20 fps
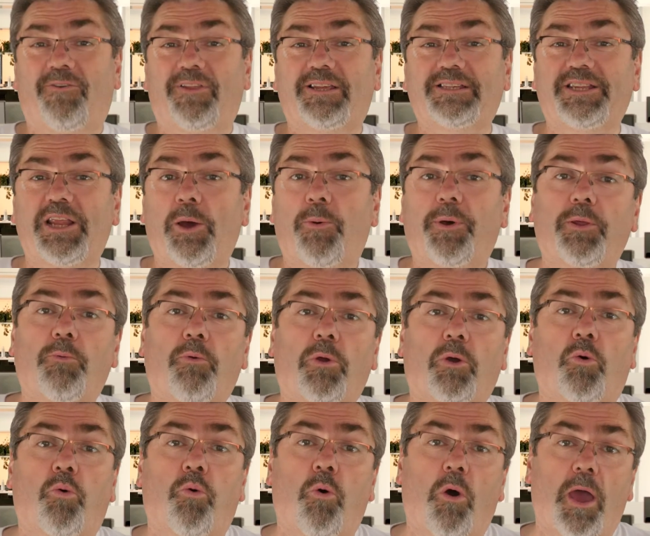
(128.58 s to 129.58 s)
there's no other
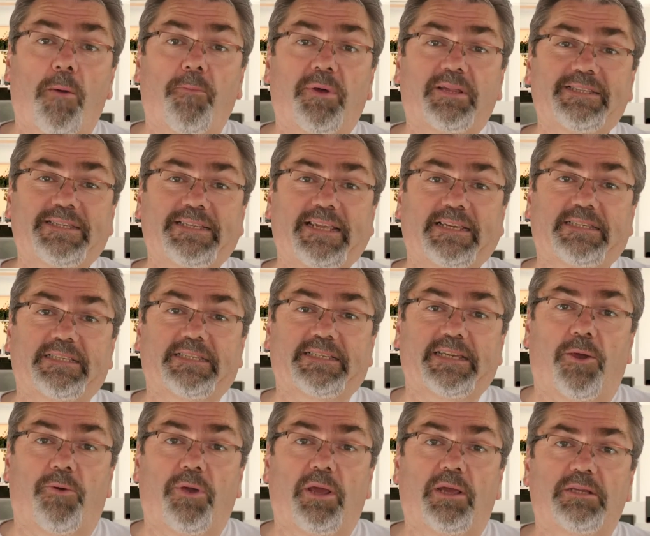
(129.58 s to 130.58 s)
requirements
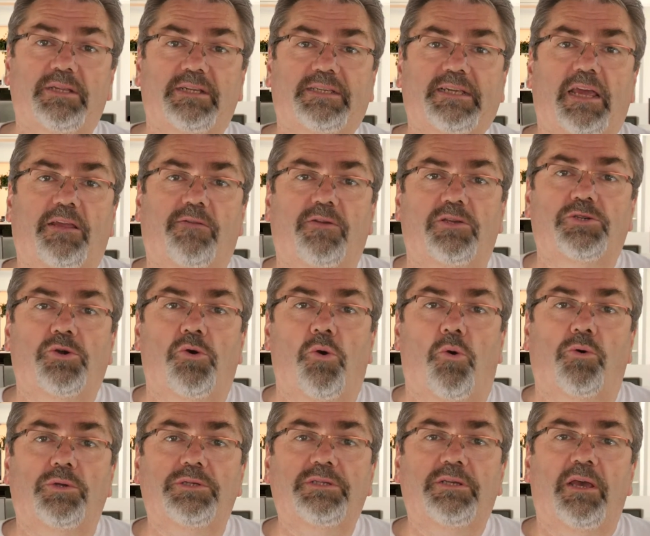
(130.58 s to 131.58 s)
necessary to take this
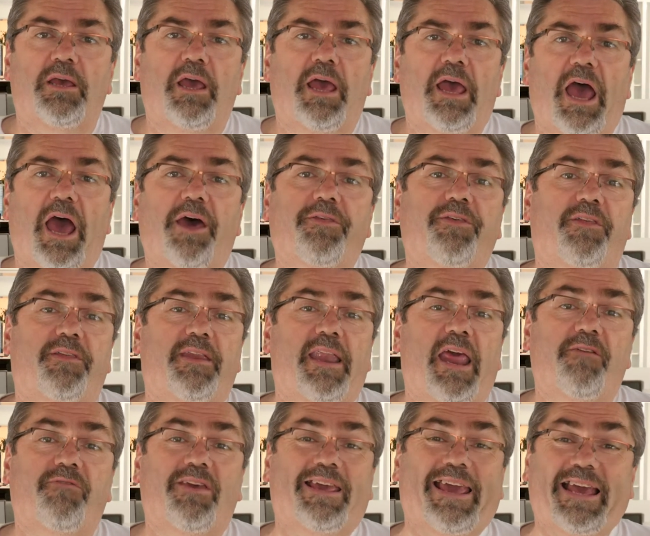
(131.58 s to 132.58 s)
course other than
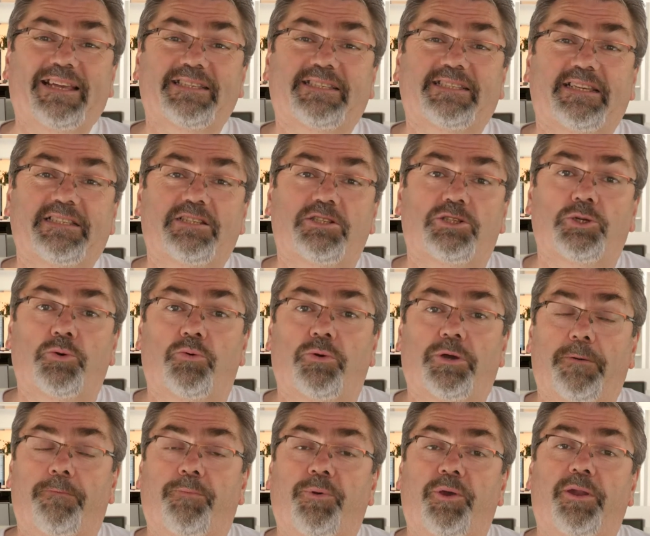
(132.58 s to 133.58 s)
having access to a
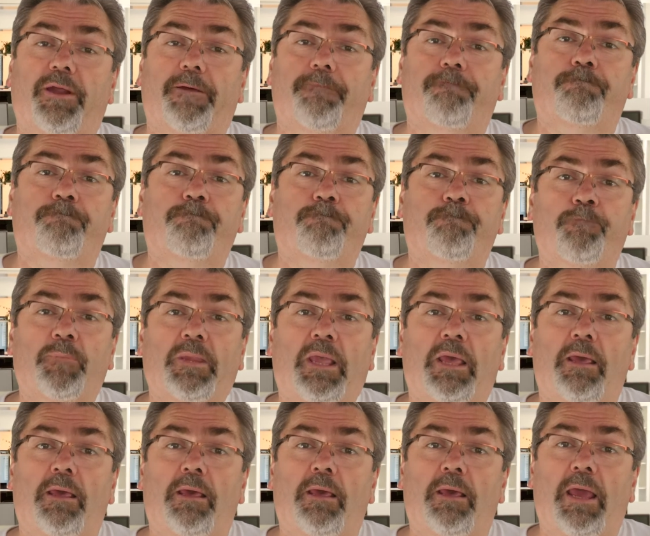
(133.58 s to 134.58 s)
computer.
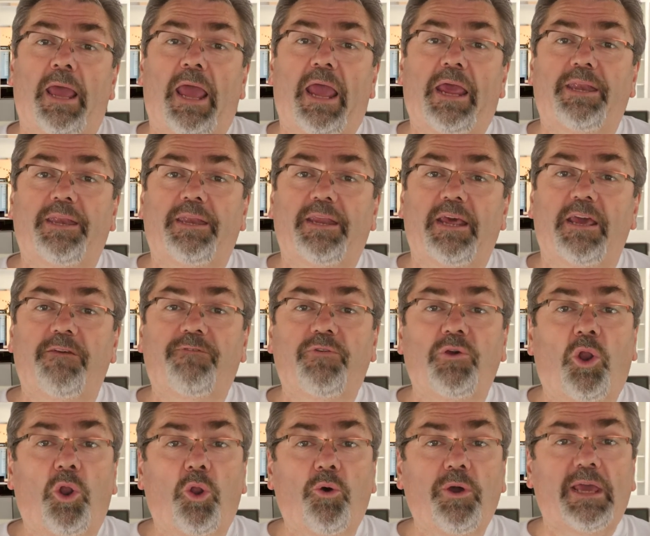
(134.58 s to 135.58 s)
And uh, if
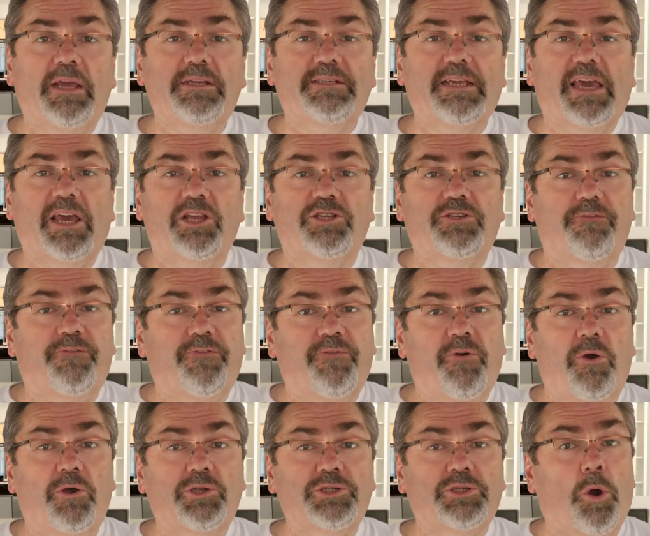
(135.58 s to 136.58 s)
you're looking to get your
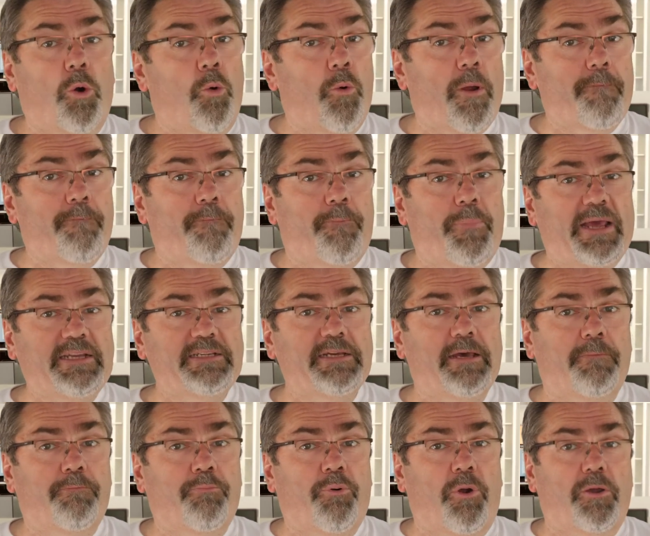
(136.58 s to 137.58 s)
first or a
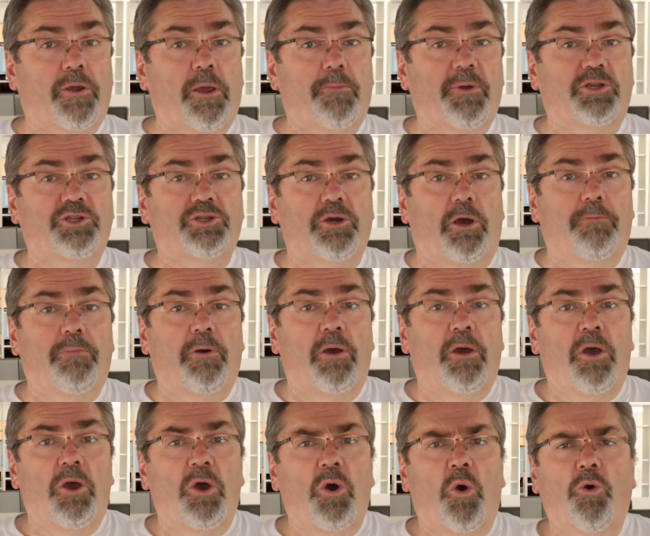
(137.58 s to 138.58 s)
better programming job
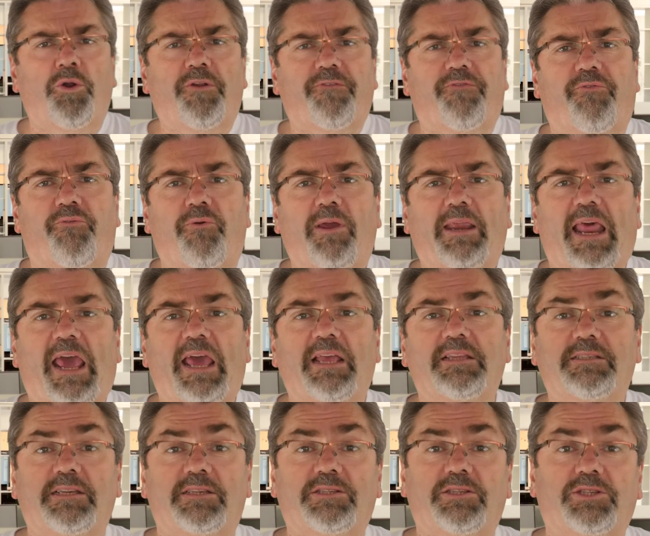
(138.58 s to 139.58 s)
or to
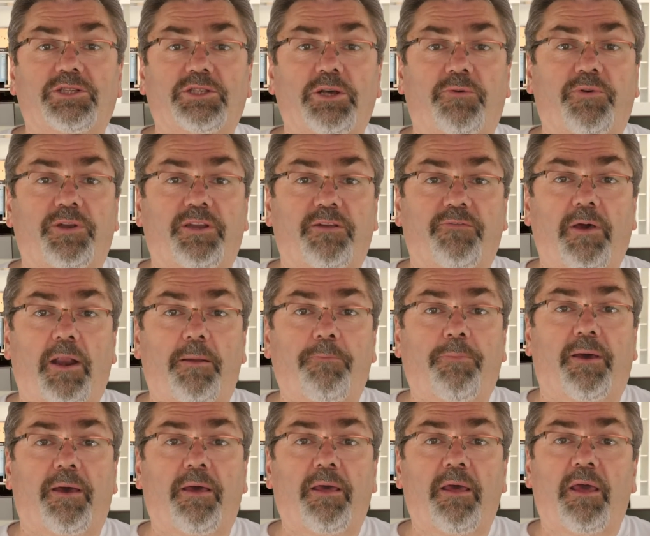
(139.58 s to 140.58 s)
freelance as a software
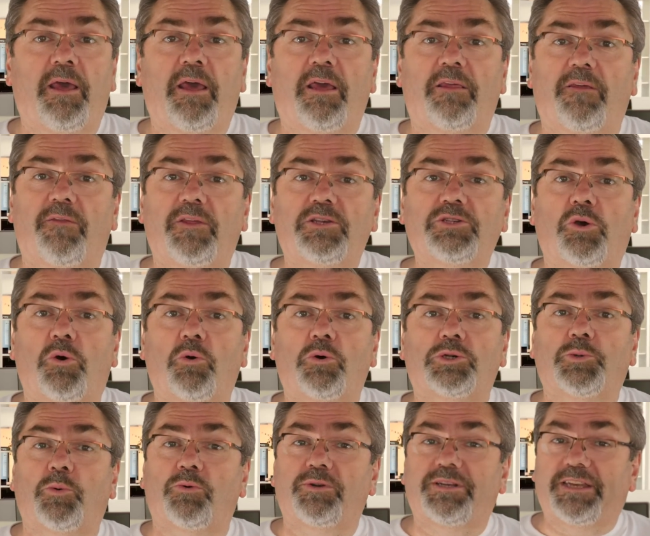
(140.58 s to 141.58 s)
developer, then this
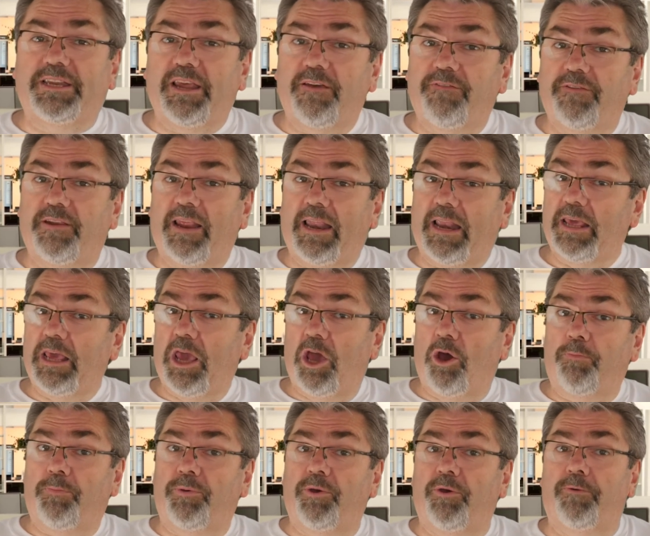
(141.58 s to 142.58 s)
course will definitely
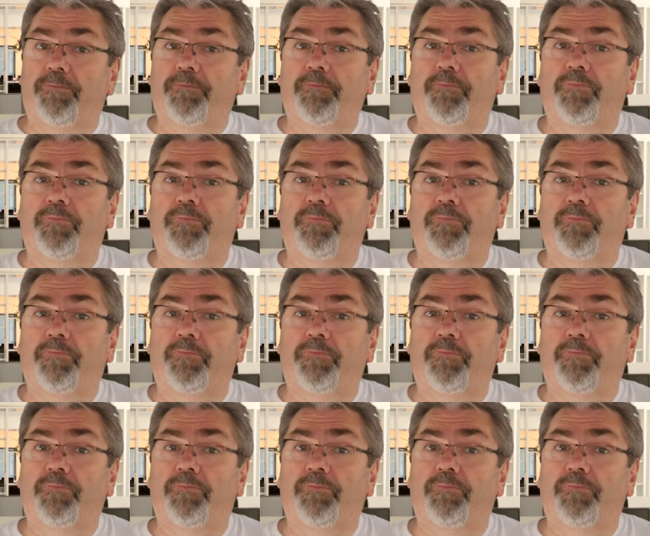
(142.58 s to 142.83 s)
help you.